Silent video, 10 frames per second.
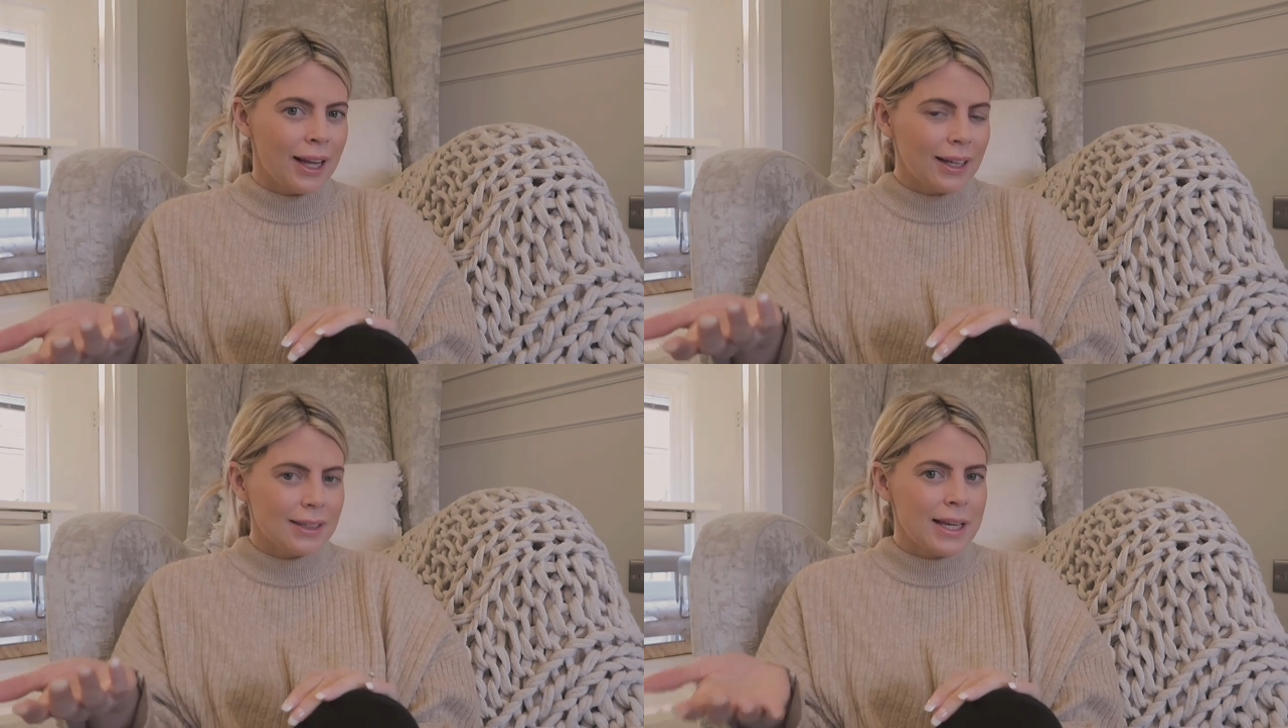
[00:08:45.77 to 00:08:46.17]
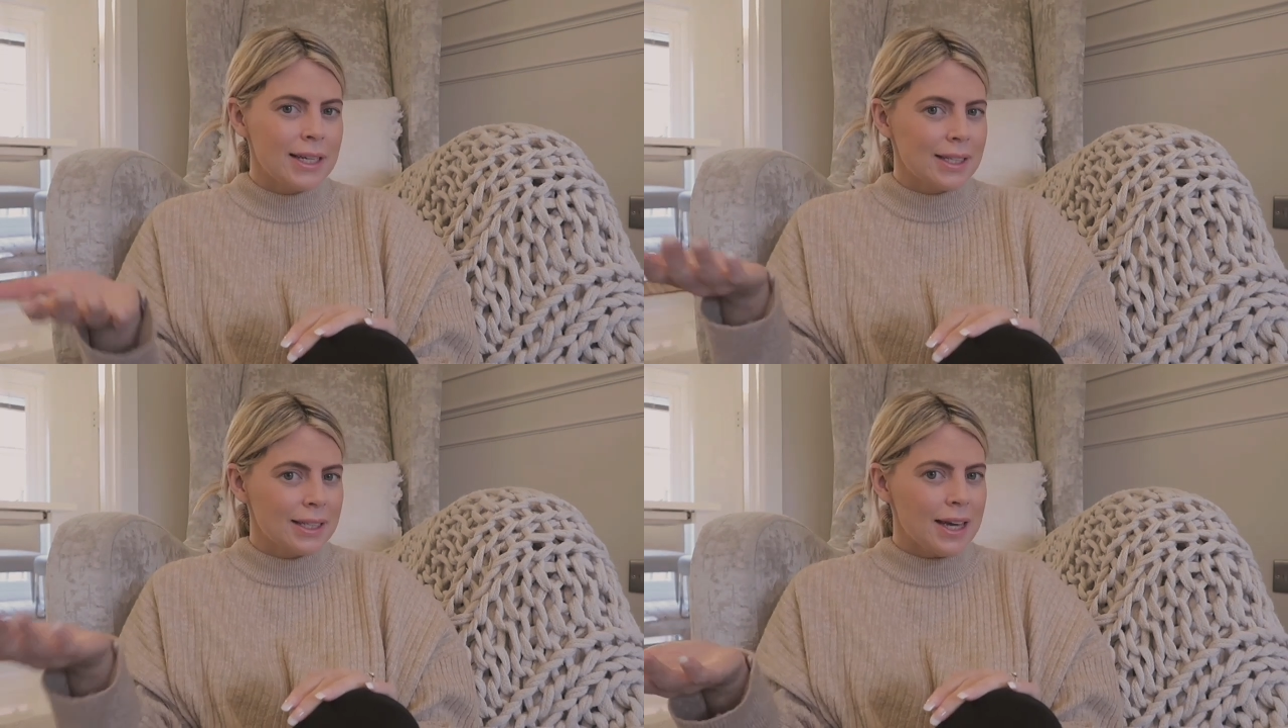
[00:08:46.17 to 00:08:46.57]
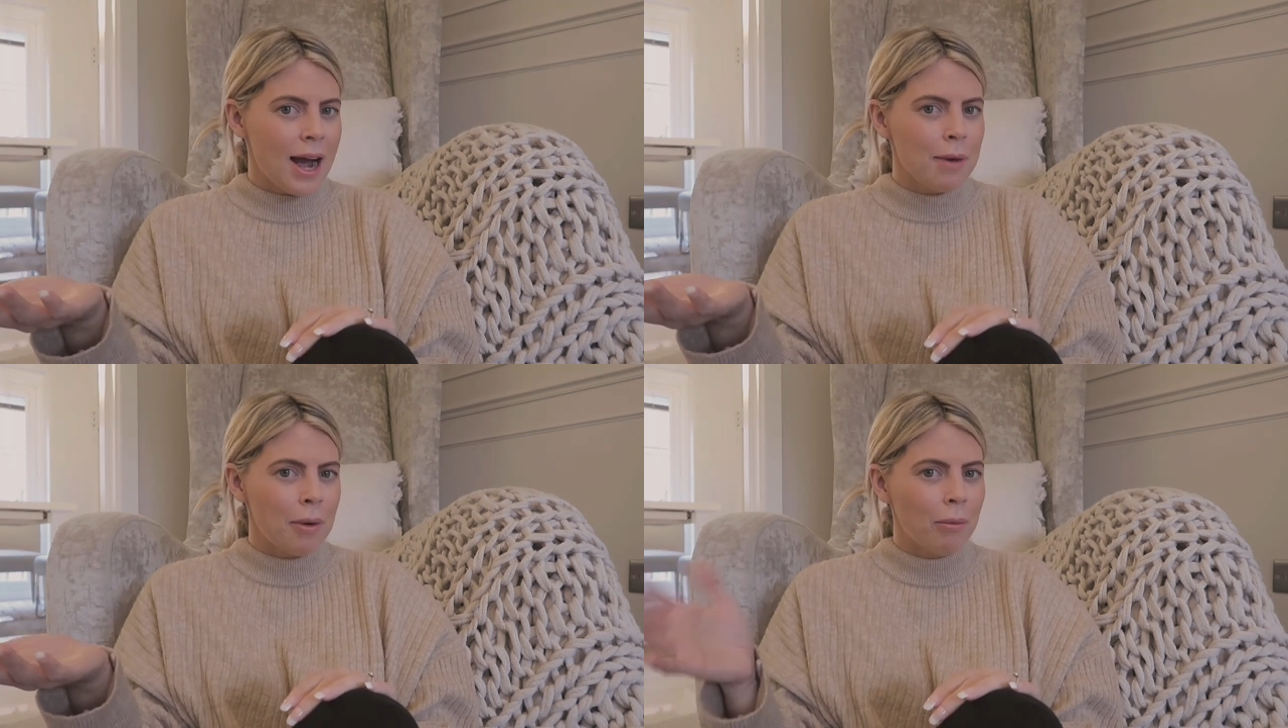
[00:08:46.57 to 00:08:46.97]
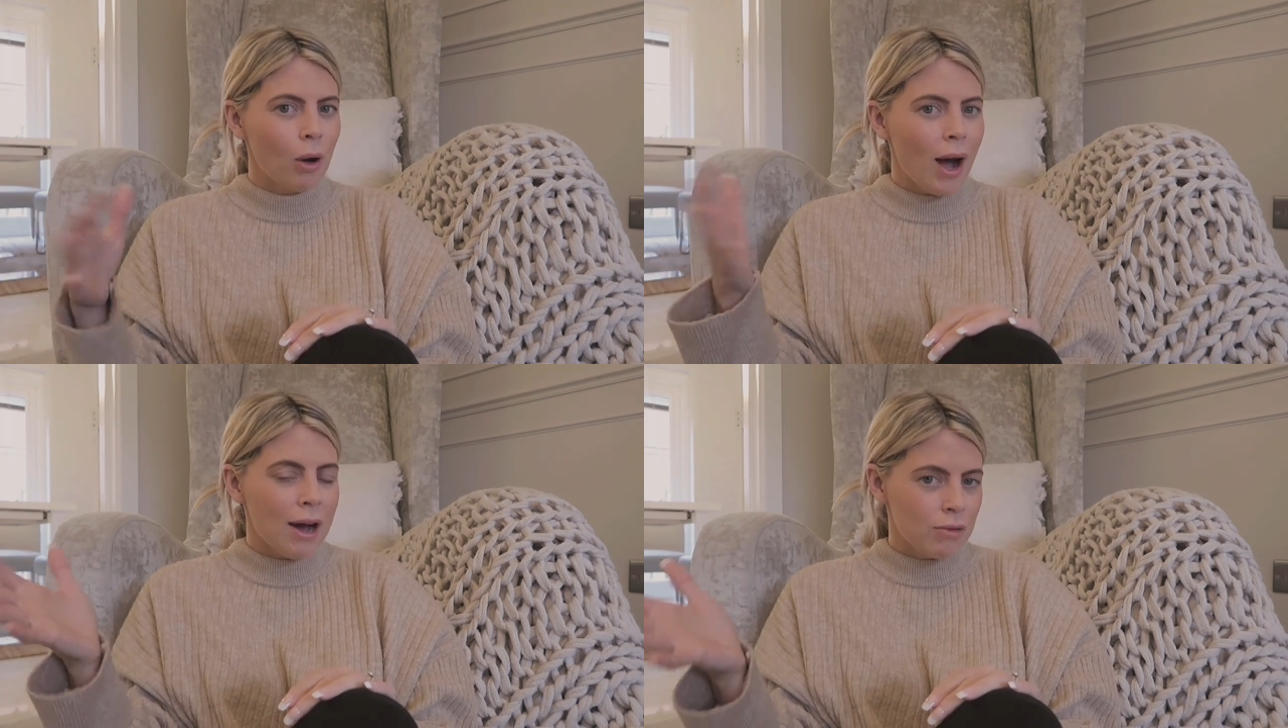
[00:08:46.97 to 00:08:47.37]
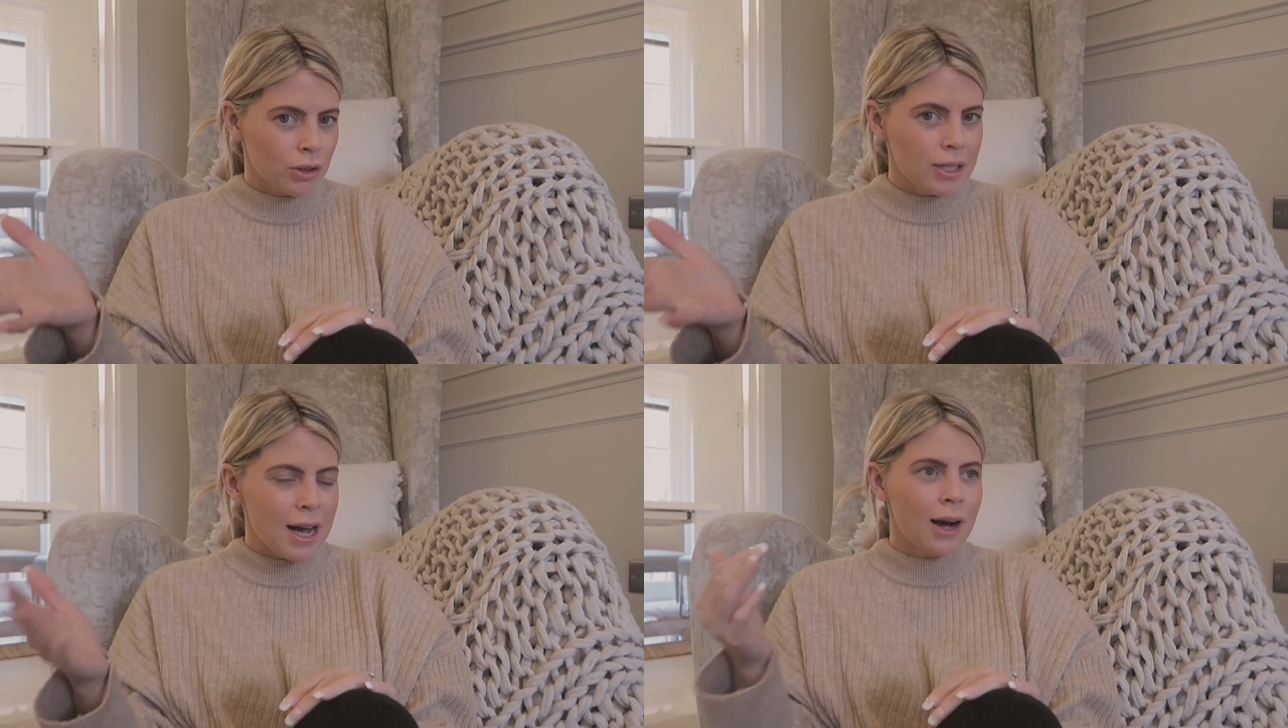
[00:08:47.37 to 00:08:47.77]
Like I say, it's the time I'm quite
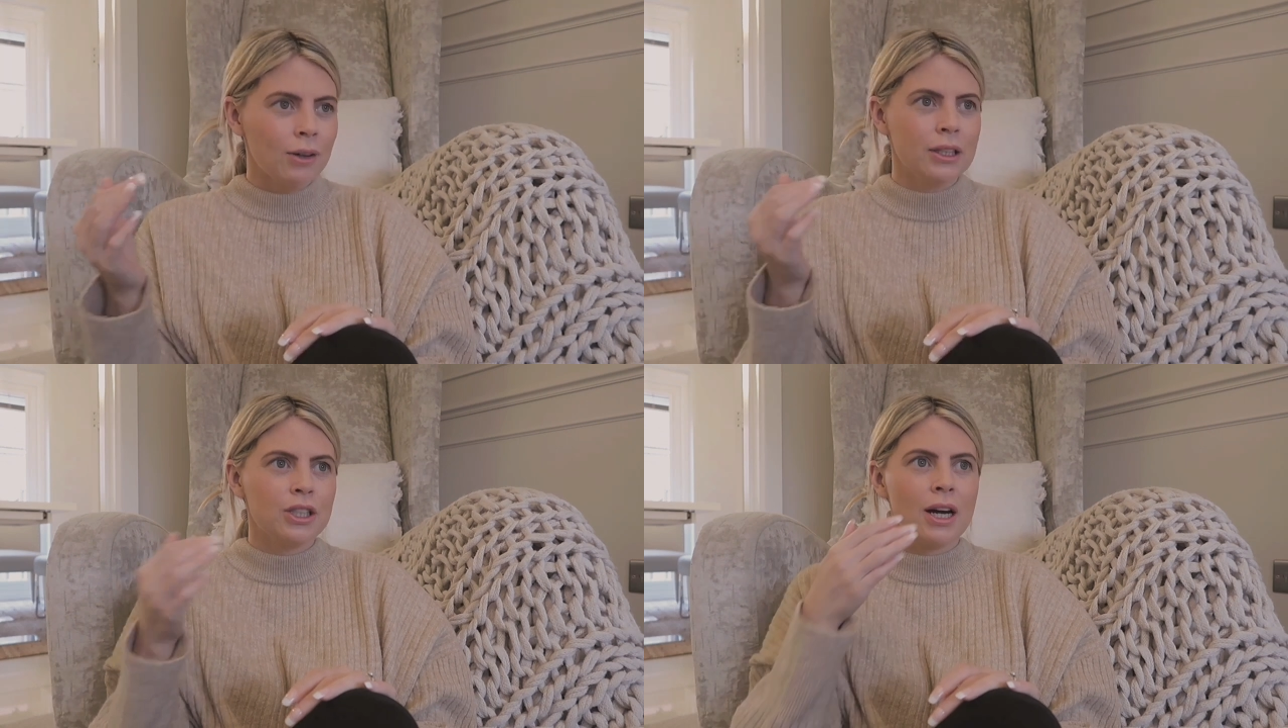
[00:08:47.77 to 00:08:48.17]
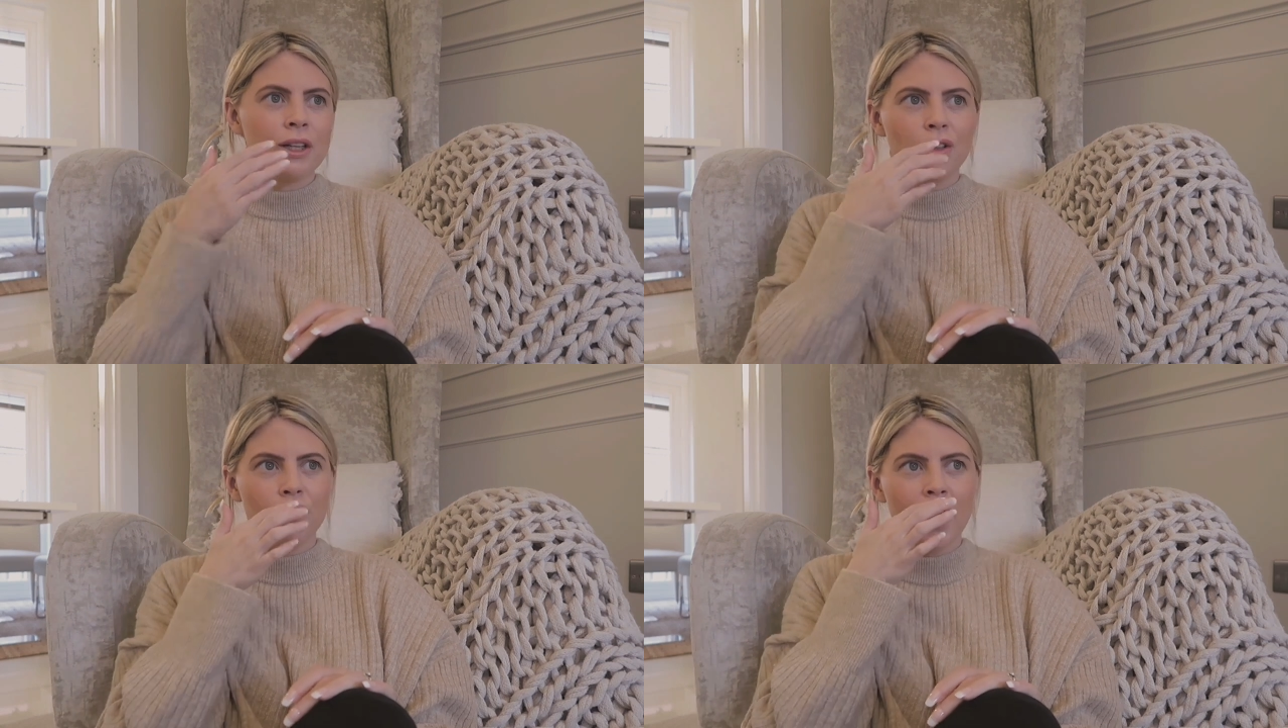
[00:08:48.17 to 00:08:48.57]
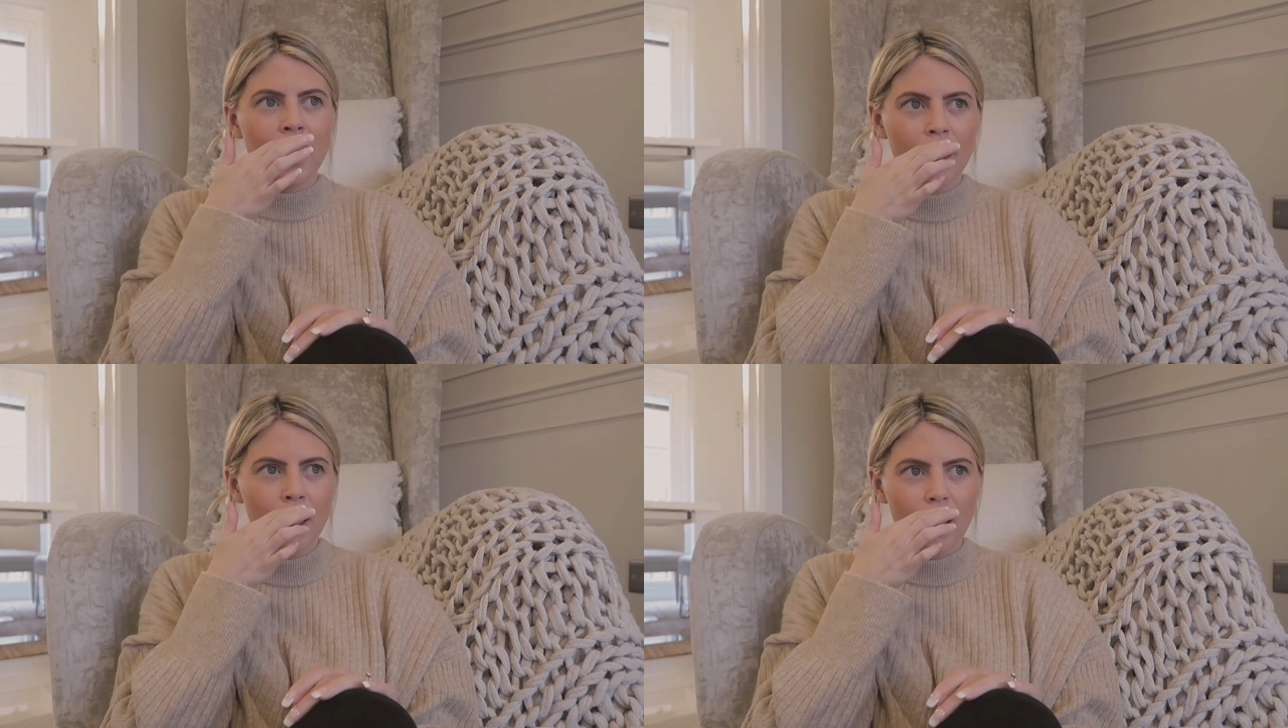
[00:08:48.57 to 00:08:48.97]
run down in January